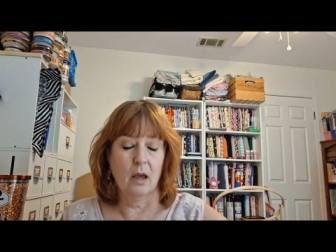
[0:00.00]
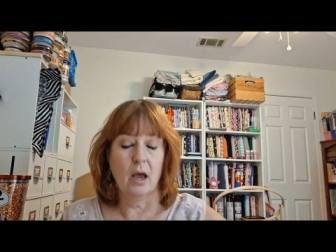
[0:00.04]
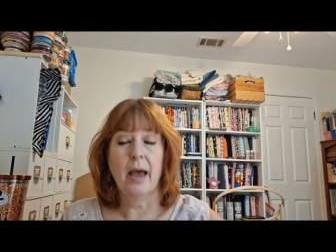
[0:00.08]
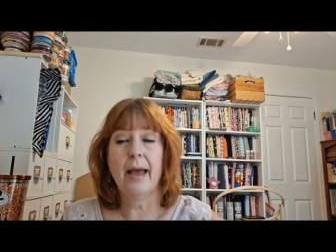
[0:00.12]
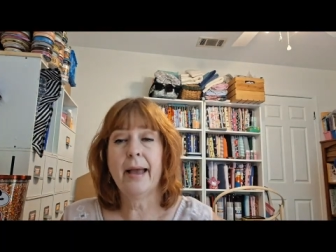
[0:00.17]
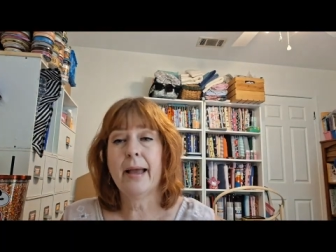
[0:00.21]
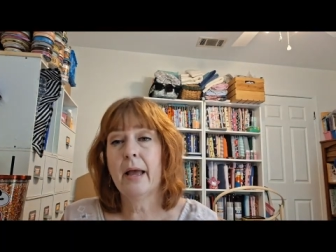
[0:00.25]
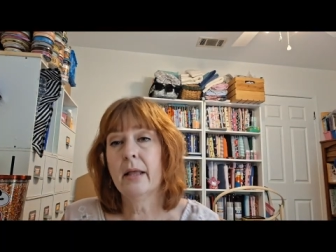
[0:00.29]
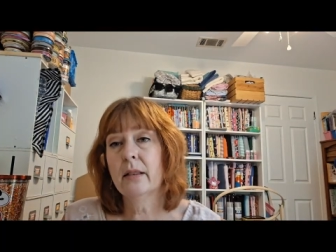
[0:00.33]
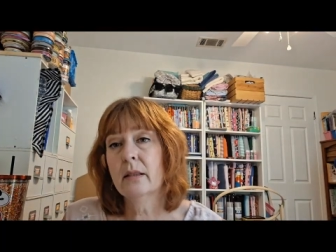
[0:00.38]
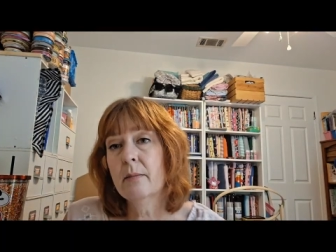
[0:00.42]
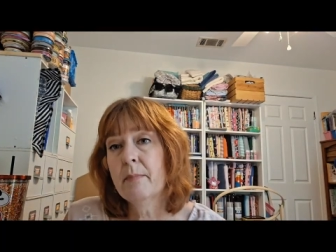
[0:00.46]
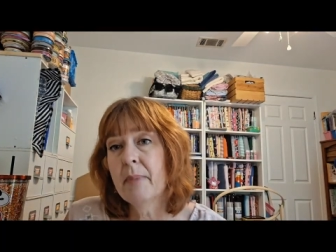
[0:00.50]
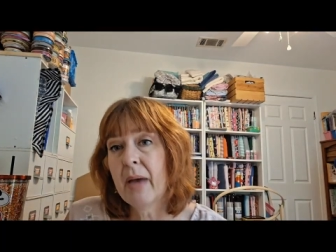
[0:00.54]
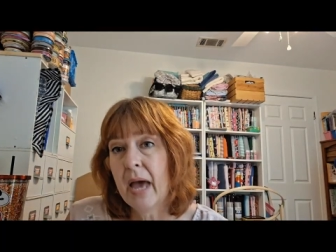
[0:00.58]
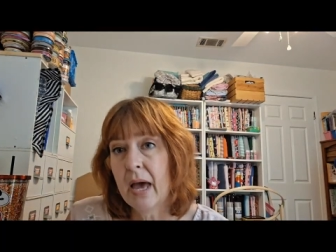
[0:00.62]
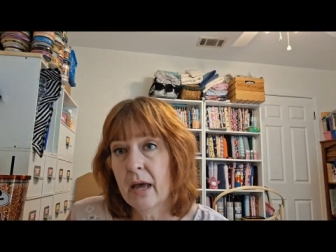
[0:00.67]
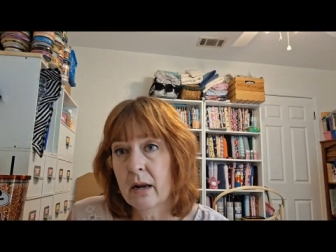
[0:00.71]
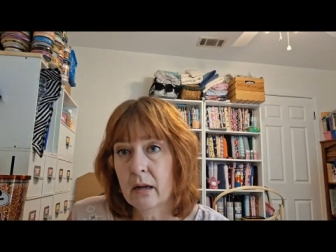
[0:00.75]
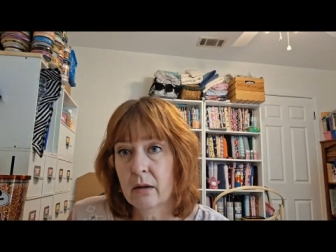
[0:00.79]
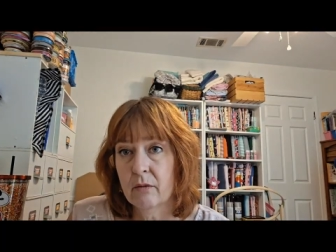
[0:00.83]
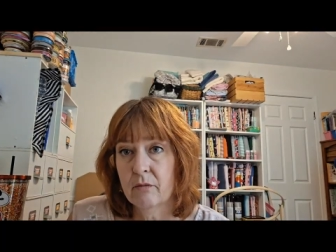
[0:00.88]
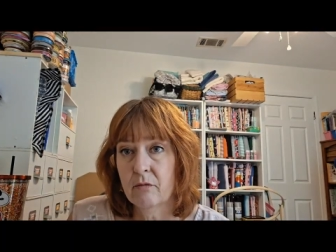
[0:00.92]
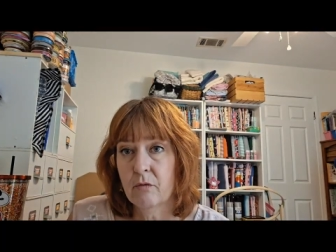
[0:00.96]
I got the
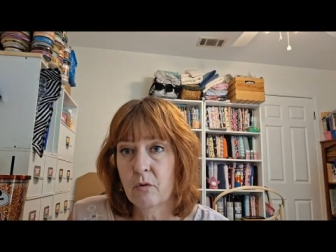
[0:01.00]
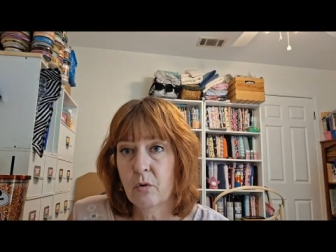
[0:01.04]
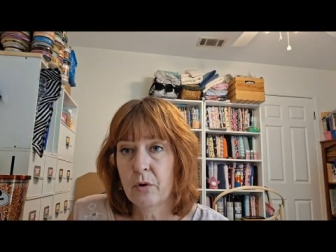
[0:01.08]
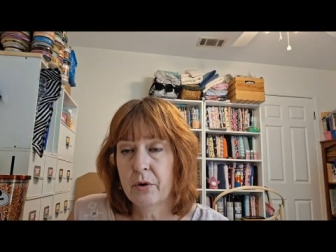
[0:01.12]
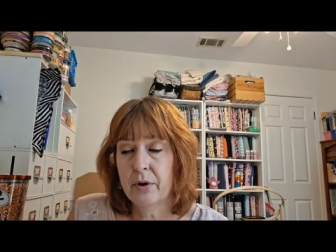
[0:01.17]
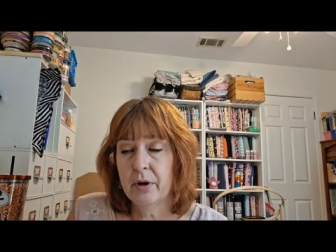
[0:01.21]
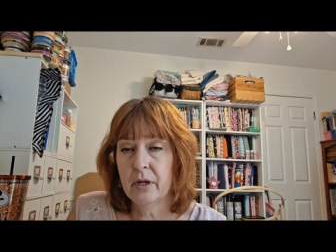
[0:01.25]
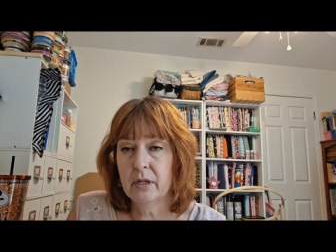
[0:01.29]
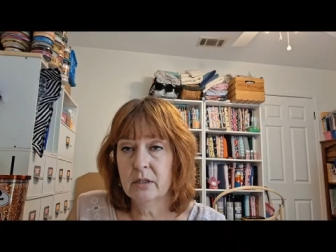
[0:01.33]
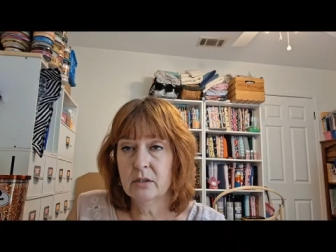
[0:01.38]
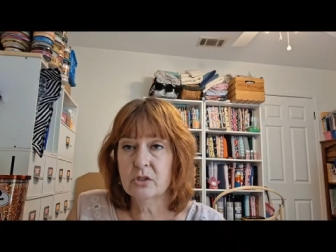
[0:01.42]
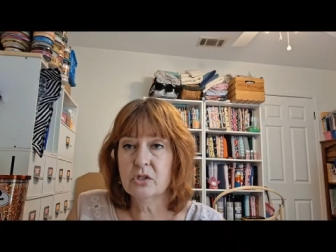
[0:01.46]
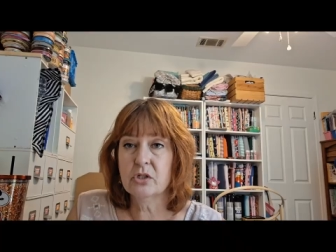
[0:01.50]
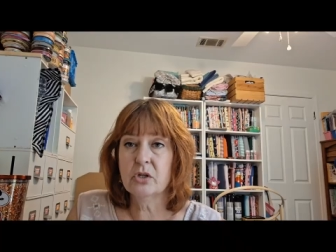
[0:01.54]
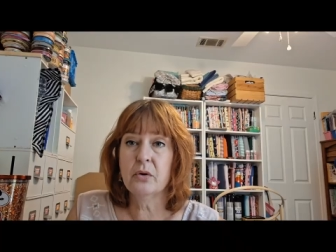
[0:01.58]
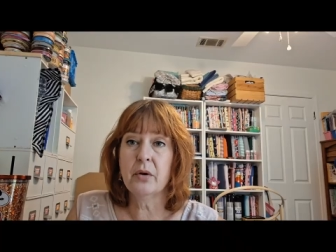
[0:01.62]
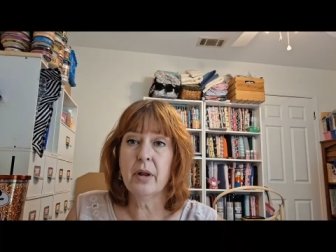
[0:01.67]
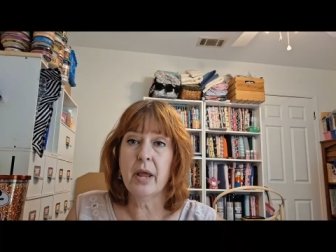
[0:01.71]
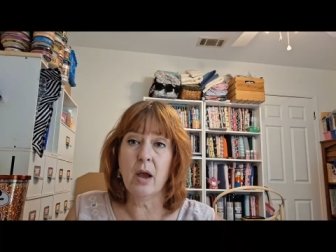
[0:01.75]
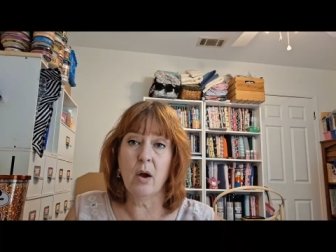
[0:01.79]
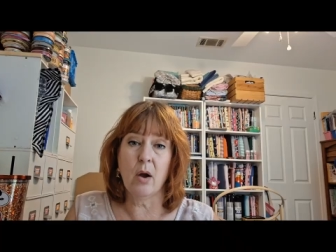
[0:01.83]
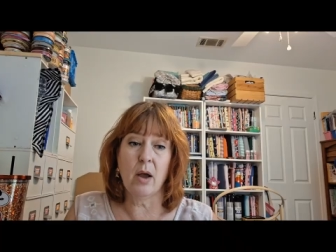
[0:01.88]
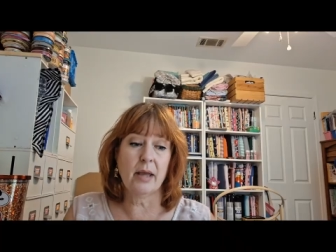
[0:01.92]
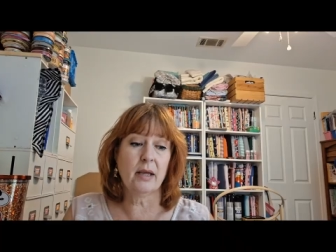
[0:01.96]
batting for it, so
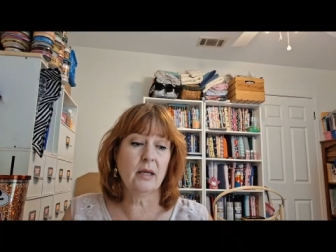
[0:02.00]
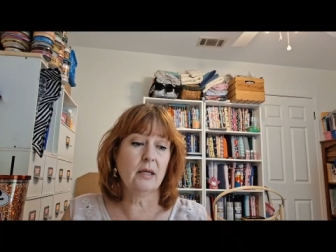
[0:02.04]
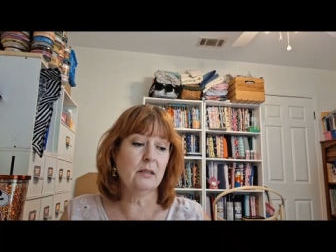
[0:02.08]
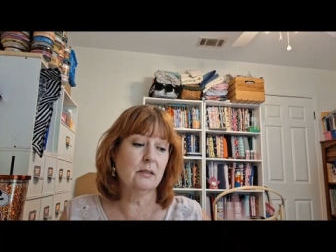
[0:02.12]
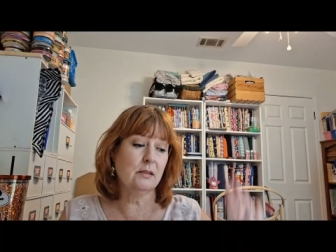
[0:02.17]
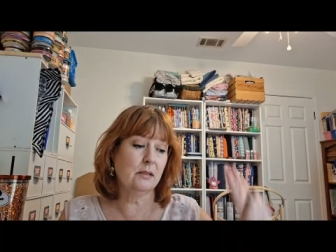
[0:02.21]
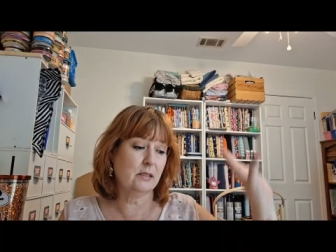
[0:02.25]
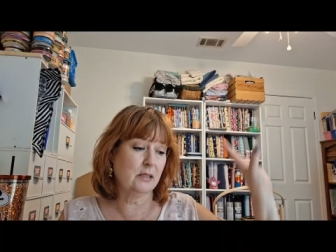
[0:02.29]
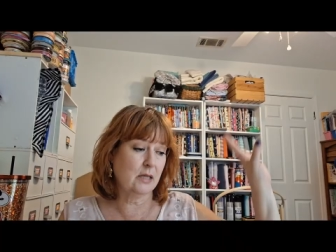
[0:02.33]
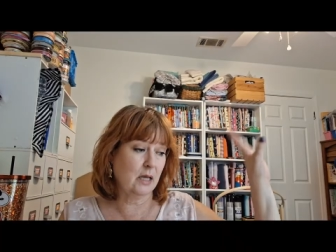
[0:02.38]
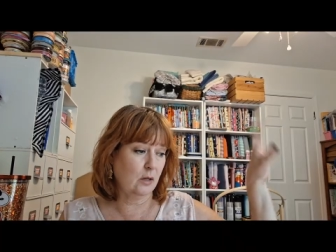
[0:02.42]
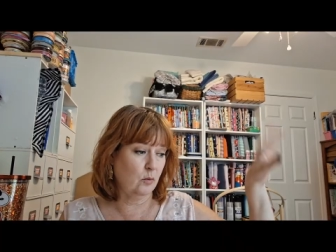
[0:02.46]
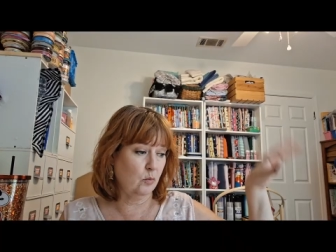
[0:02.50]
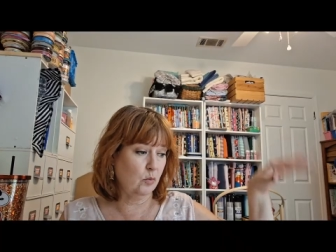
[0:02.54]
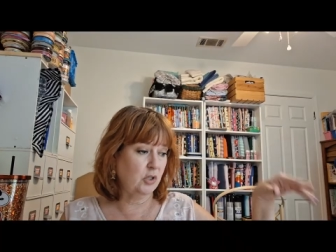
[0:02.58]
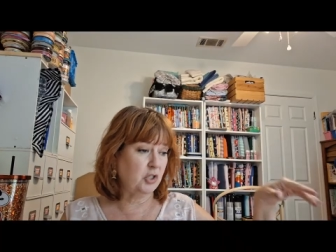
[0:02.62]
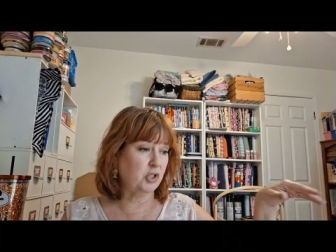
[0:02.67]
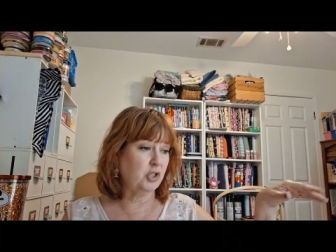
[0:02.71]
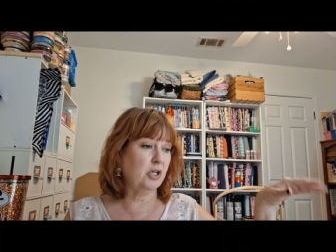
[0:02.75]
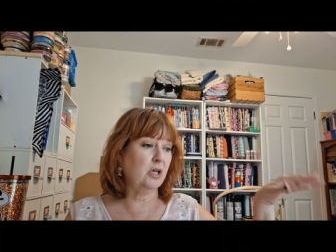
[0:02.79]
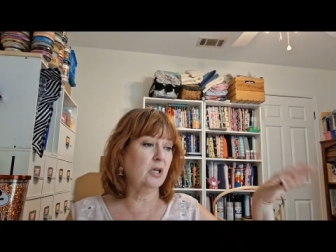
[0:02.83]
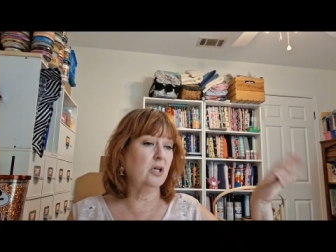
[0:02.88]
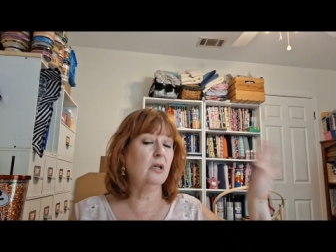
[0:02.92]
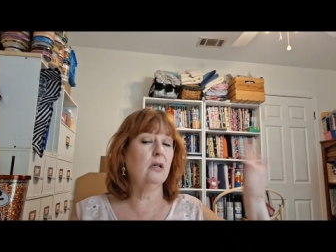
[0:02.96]
now I can
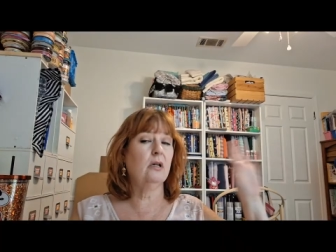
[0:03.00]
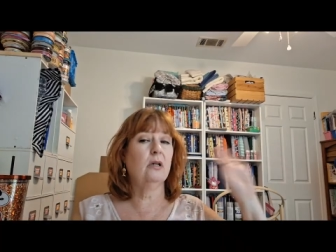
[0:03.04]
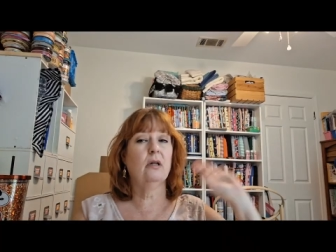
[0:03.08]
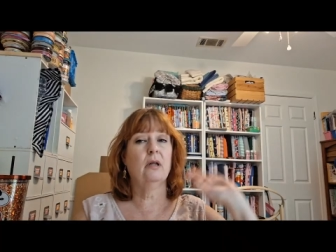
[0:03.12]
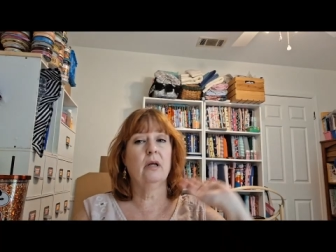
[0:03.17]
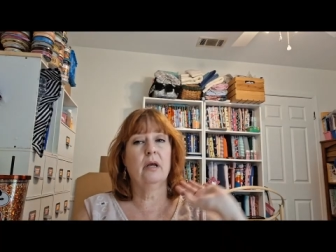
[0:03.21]
sandwich it